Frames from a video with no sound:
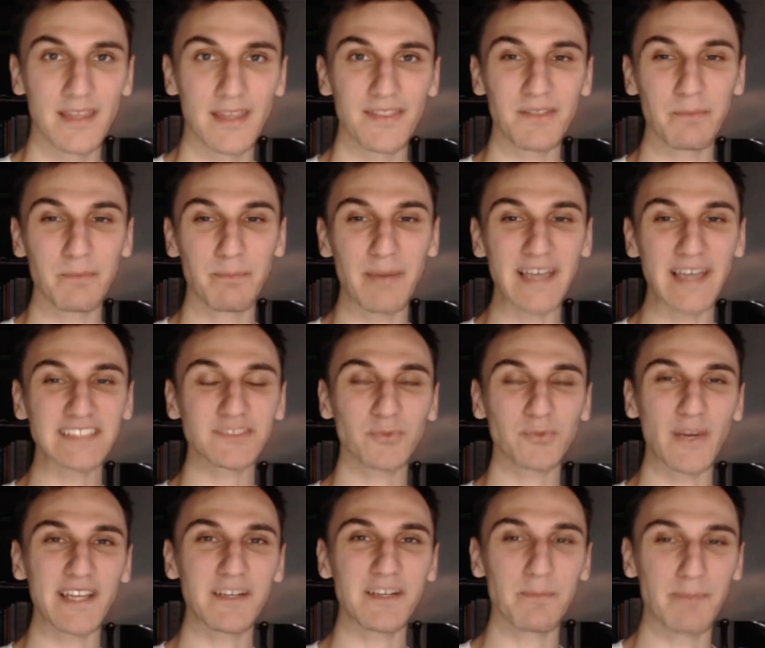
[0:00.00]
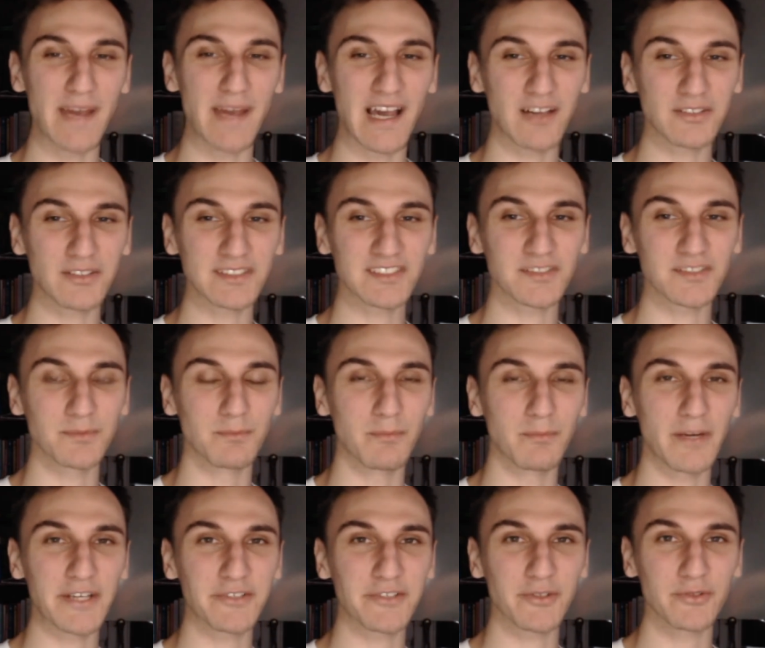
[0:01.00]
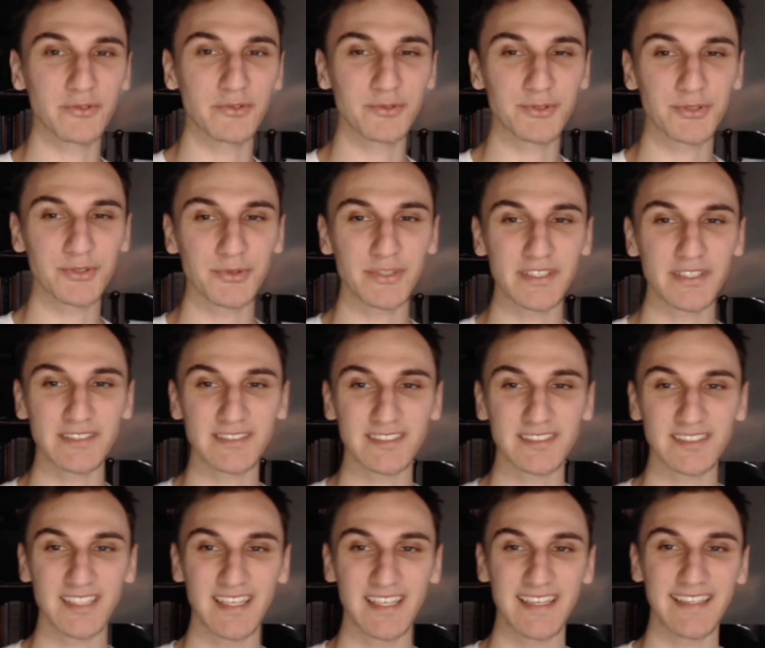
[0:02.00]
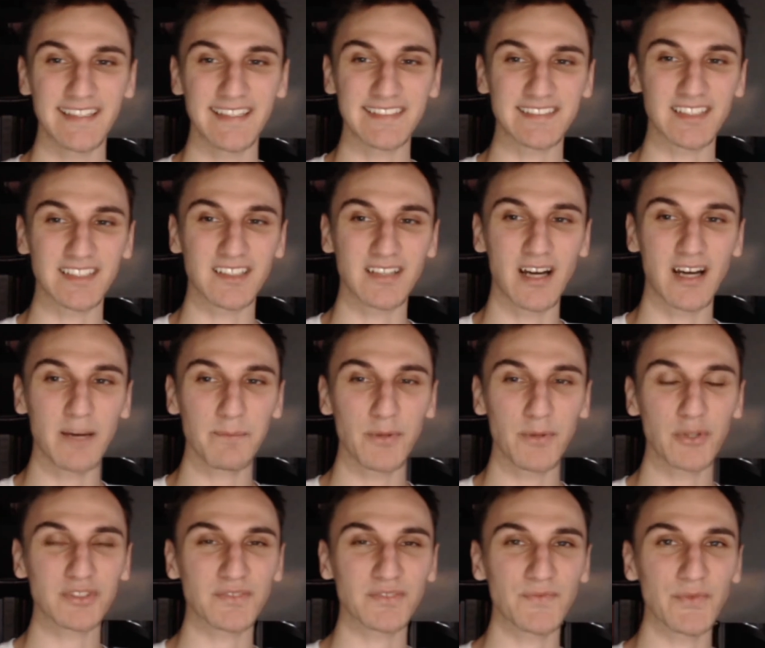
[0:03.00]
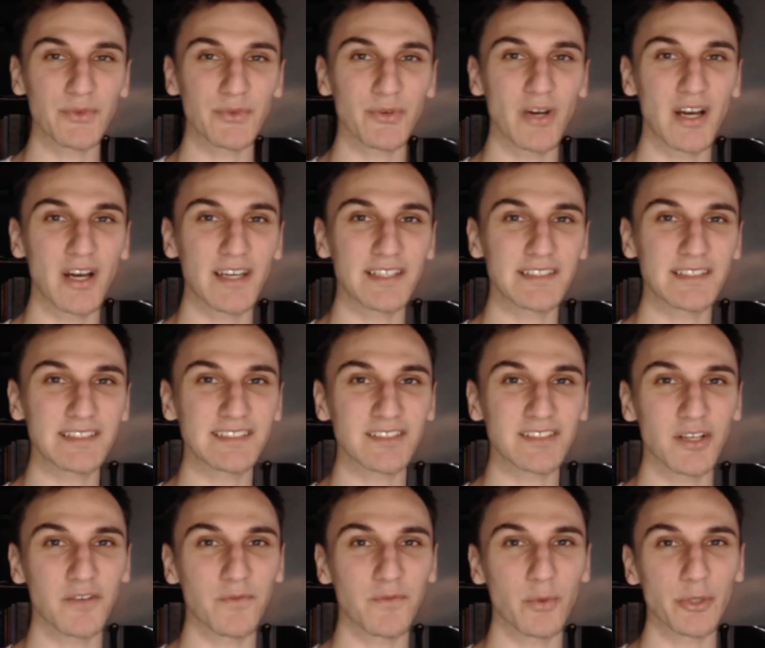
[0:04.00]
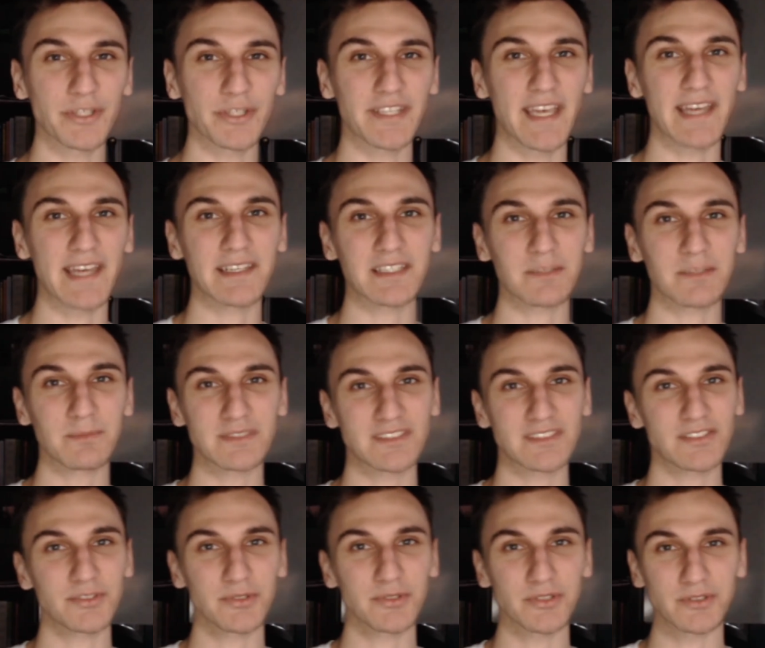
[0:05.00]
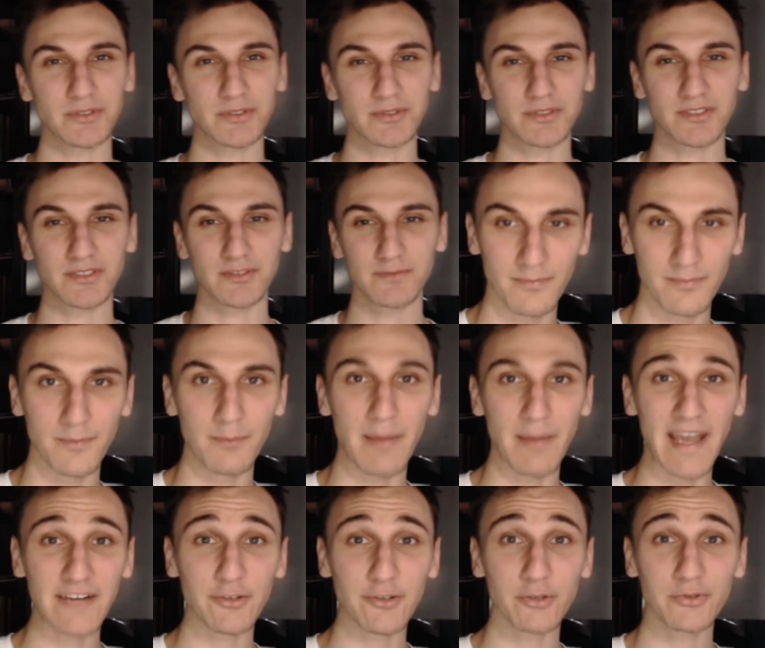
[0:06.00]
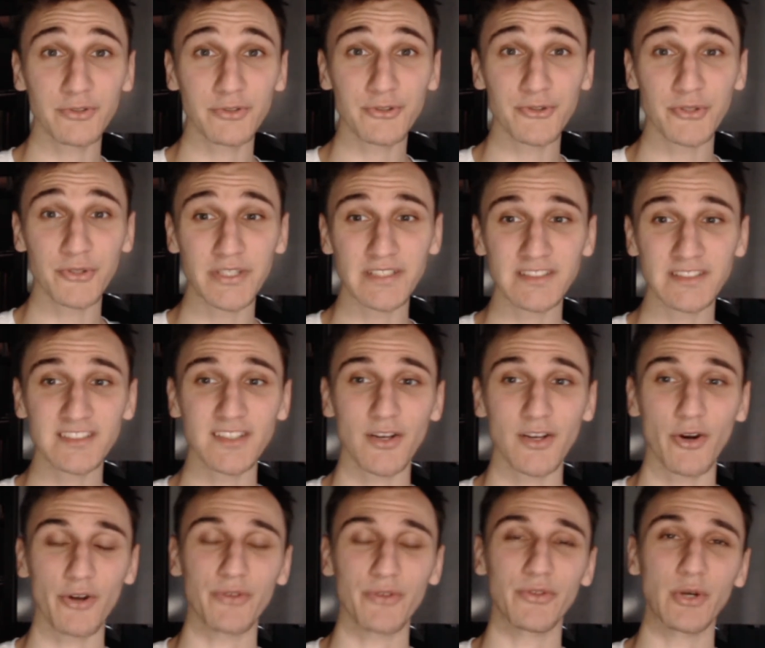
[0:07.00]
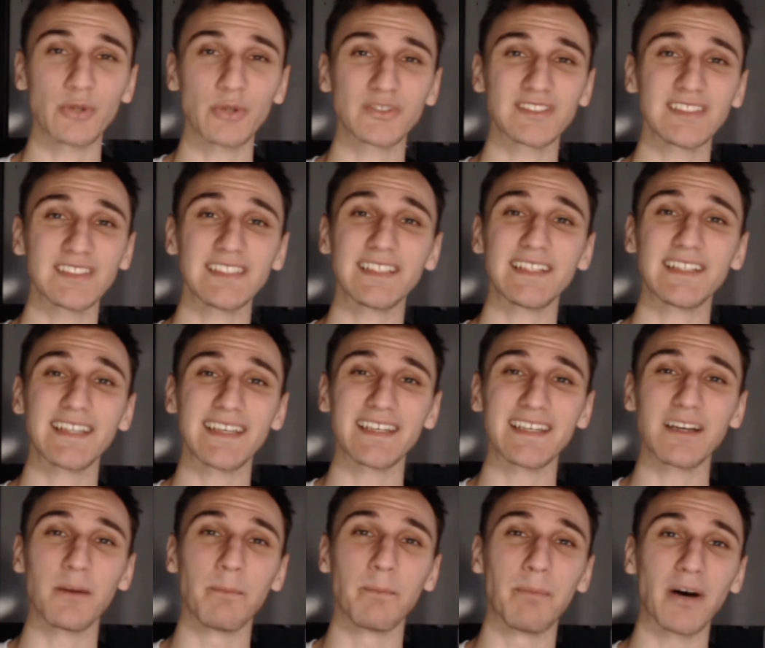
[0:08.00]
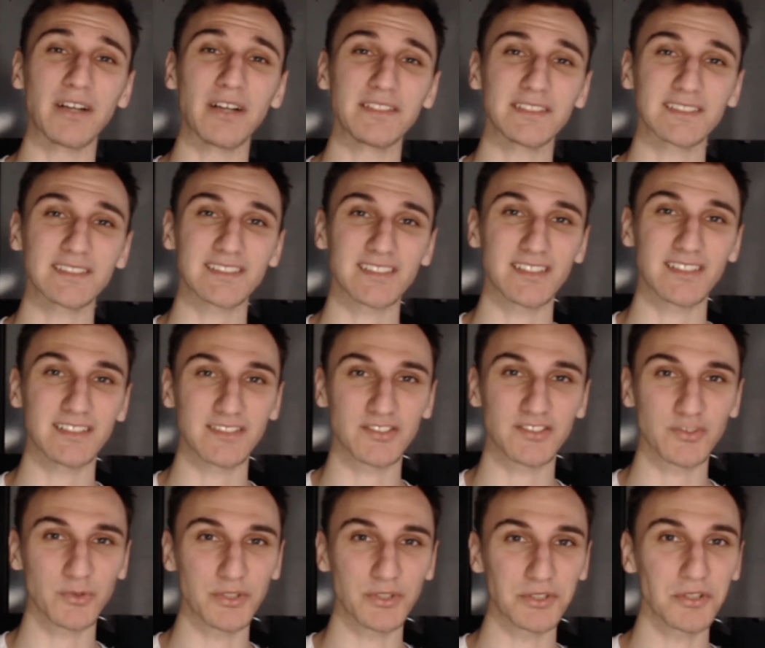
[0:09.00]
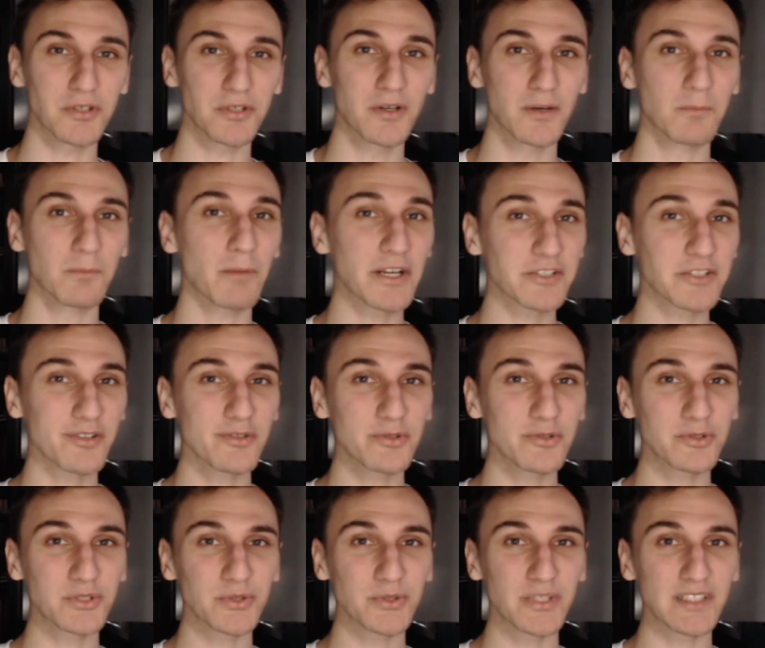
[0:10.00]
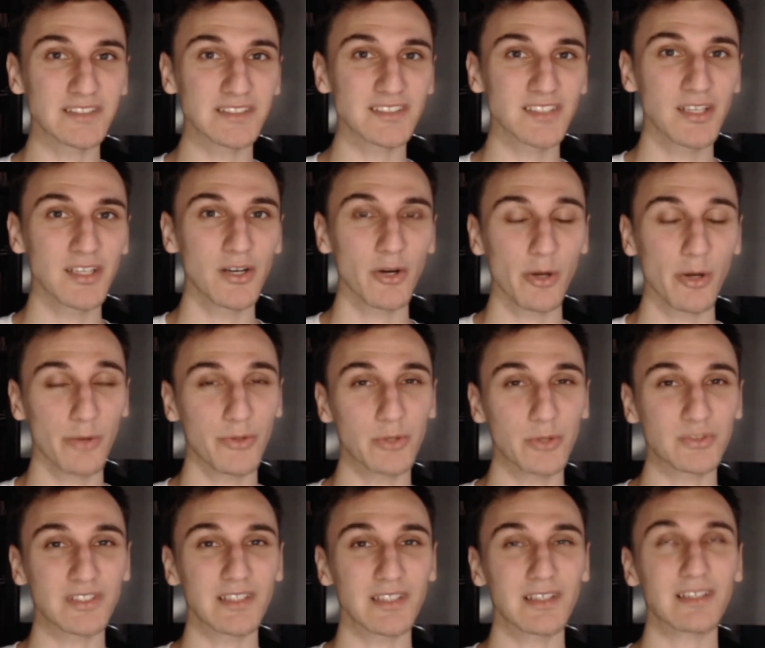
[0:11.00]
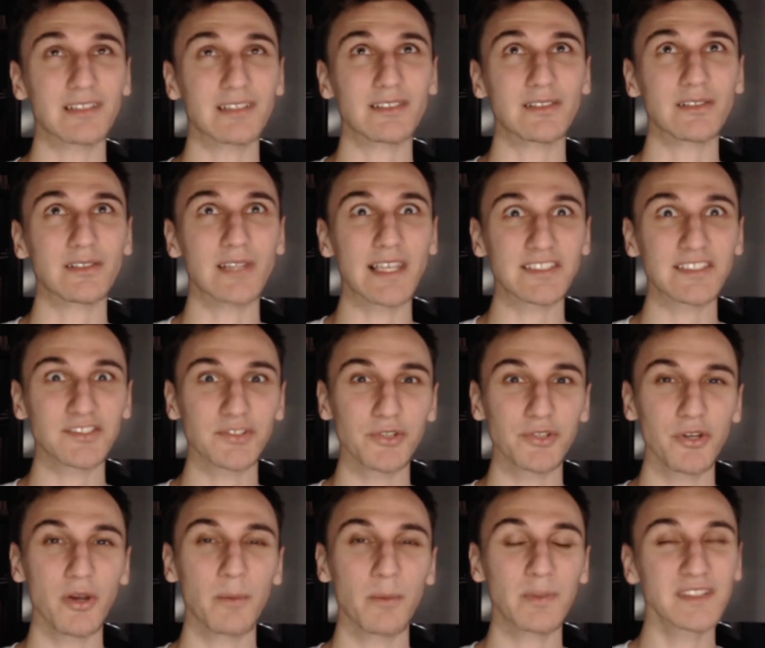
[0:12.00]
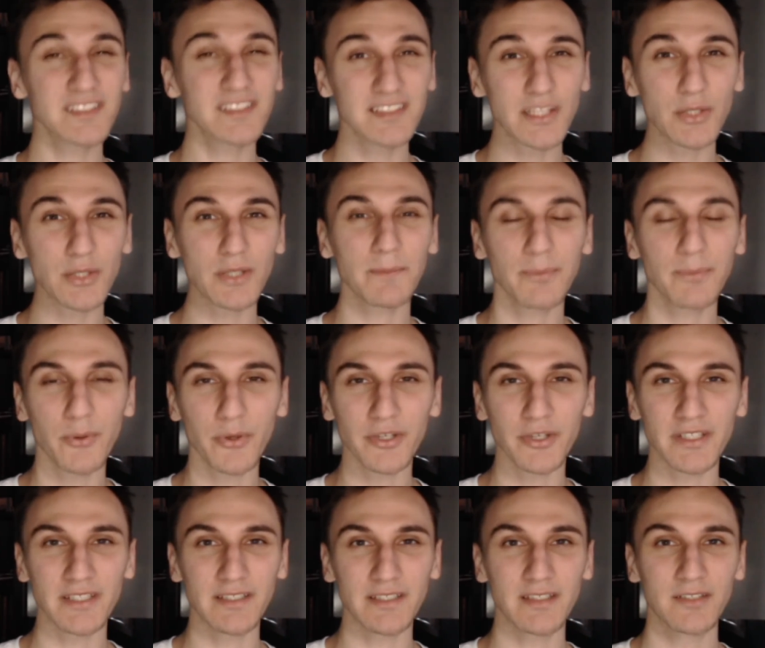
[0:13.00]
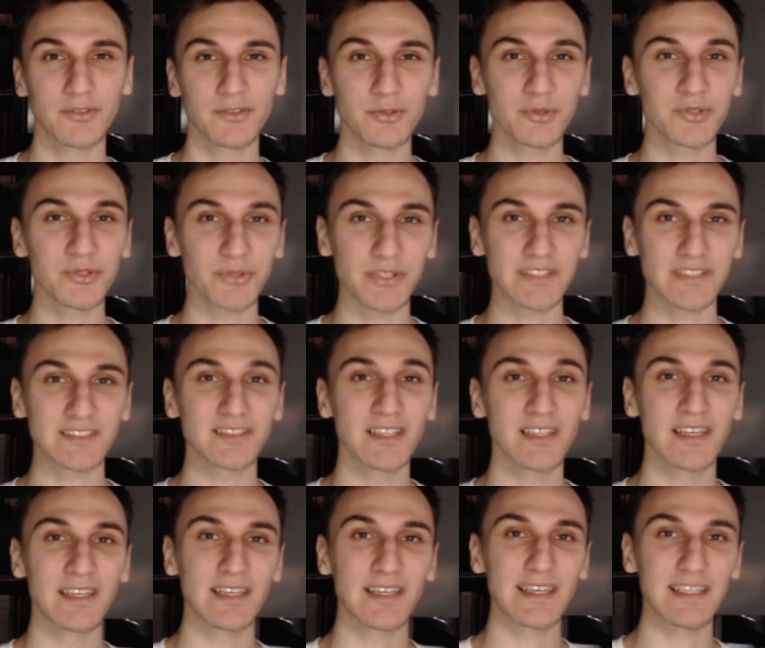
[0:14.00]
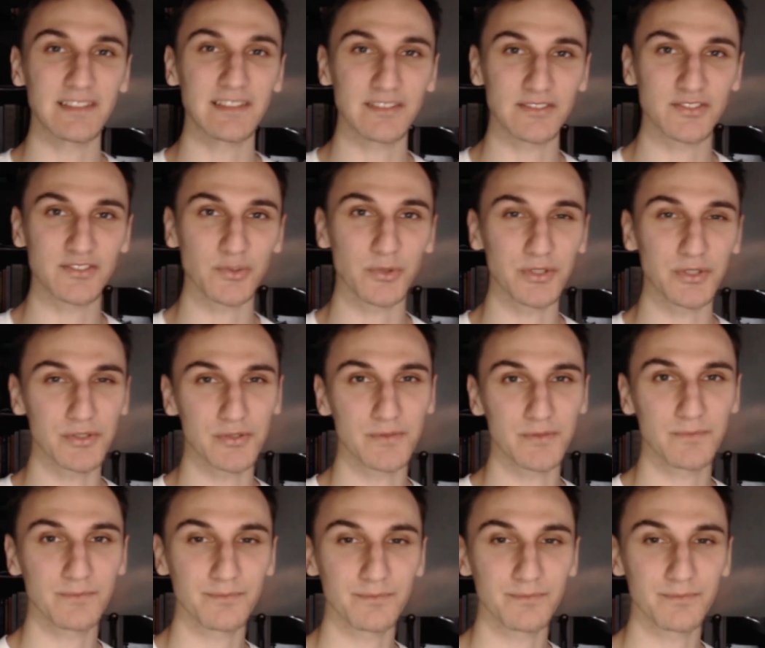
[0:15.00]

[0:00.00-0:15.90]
The best way to balance micronutrients is to compost varieties of organic materials. Macronutrients are those needed in abundance in soil. Micronutrients are those lesser but still important nutrients in soil.